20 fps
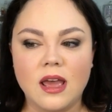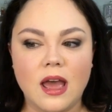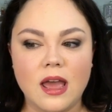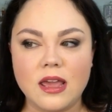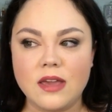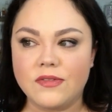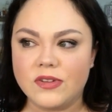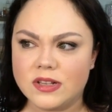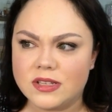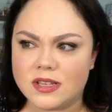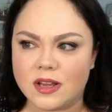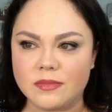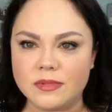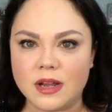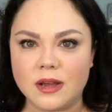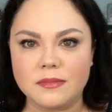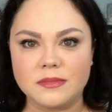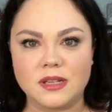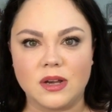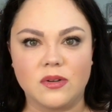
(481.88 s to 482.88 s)
Even
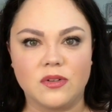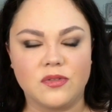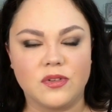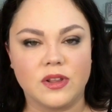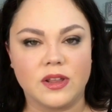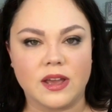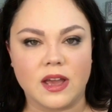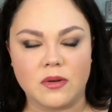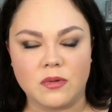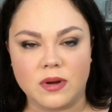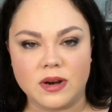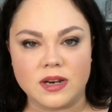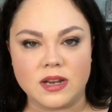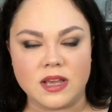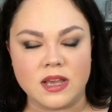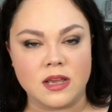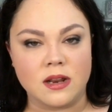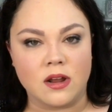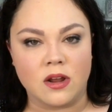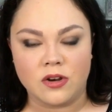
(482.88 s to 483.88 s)
sometimes I would feel like I
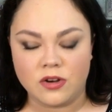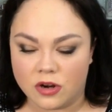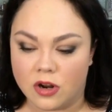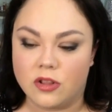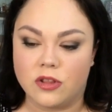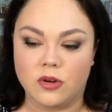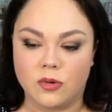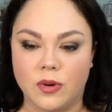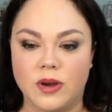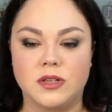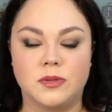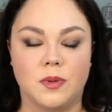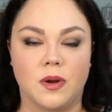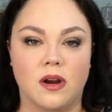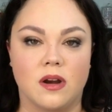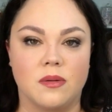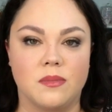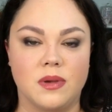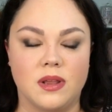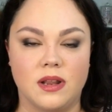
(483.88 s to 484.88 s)
wanted to eat another Quest
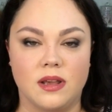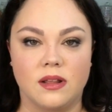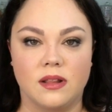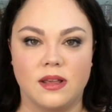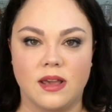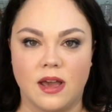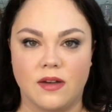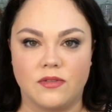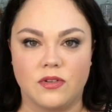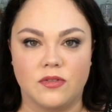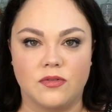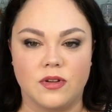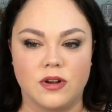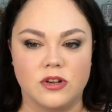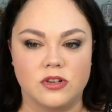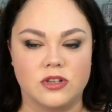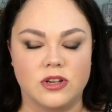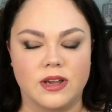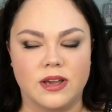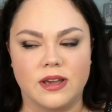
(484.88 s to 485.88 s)
bar immediately after
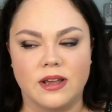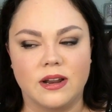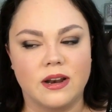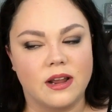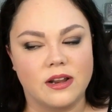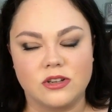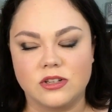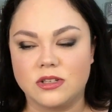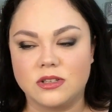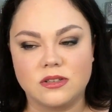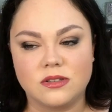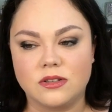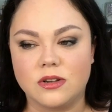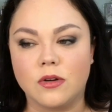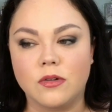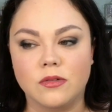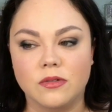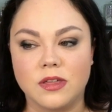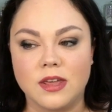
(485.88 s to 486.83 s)
finishing it, and I just don't